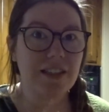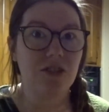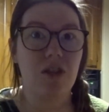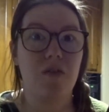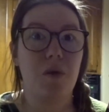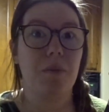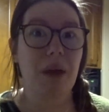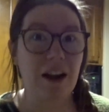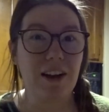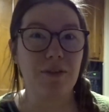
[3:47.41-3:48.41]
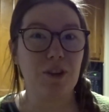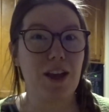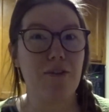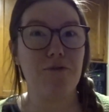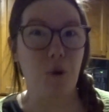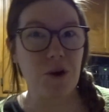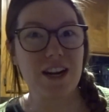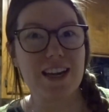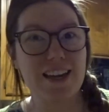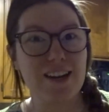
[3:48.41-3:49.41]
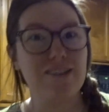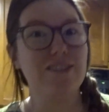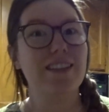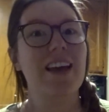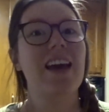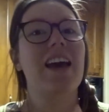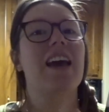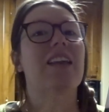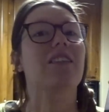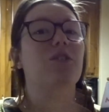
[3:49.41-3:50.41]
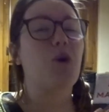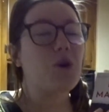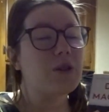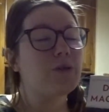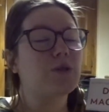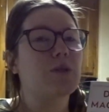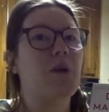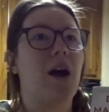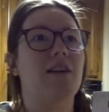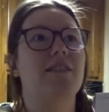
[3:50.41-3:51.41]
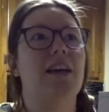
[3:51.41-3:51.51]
So they've been married for like 40 years. They're going through some hard